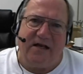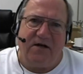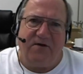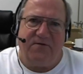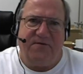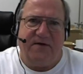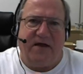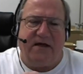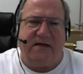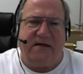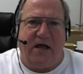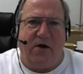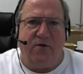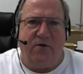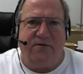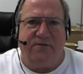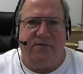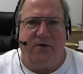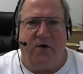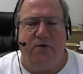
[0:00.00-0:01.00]
can affect
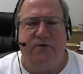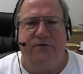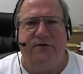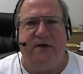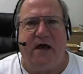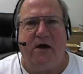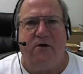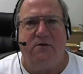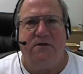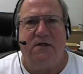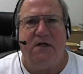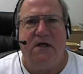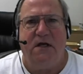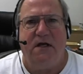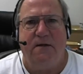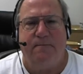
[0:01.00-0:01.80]
how it flows out.